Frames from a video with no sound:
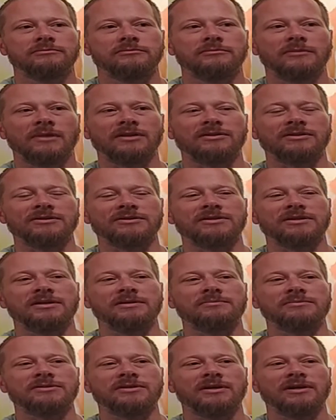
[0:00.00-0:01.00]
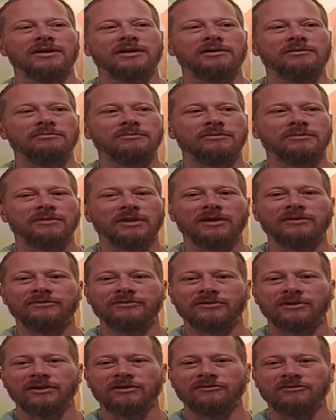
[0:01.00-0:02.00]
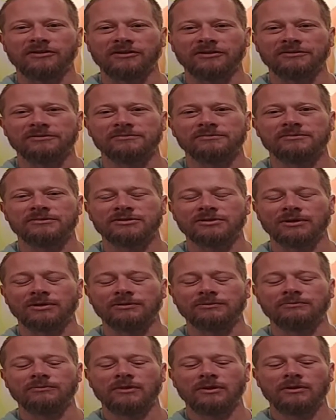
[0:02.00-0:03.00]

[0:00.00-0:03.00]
at the same time life-changing. So